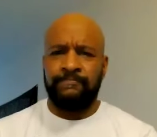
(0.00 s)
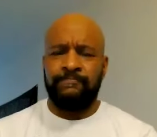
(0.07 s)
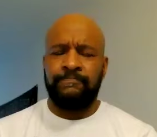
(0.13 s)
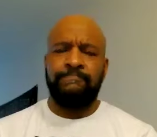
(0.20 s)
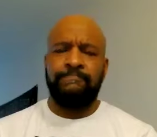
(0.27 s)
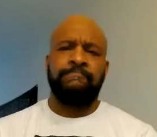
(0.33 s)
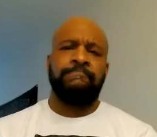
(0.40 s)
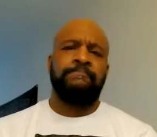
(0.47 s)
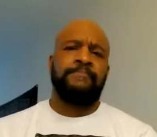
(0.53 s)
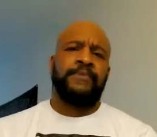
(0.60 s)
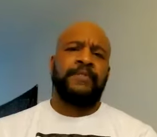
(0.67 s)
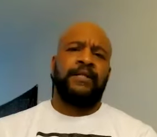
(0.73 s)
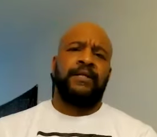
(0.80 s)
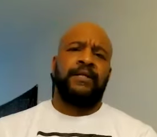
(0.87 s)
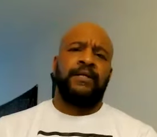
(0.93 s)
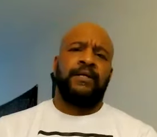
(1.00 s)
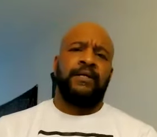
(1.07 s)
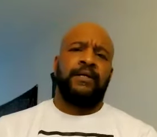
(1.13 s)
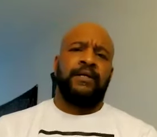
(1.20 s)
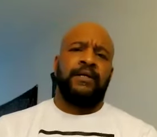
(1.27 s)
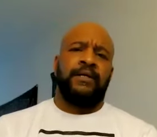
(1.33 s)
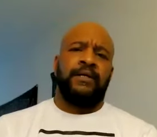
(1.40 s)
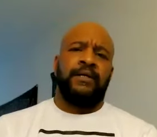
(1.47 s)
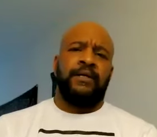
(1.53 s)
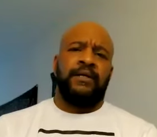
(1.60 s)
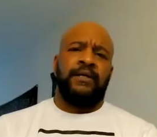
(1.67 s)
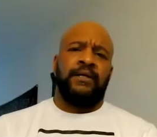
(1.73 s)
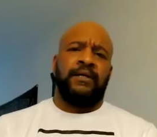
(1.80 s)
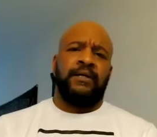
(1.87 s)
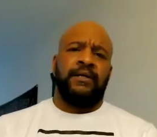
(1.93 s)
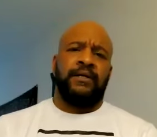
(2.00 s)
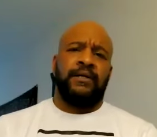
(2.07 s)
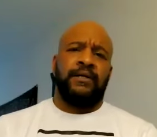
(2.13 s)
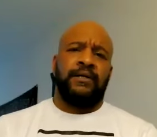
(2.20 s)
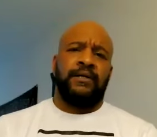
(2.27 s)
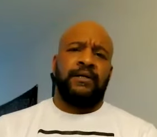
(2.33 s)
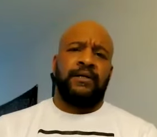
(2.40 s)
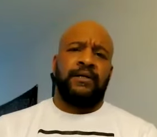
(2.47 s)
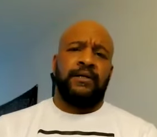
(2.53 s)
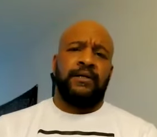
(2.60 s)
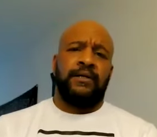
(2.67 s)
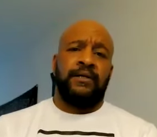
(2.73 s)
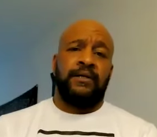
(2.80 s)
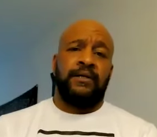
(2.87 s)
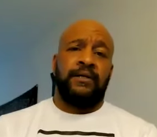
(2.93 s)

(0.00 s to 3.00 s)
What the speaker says: (no one is talking)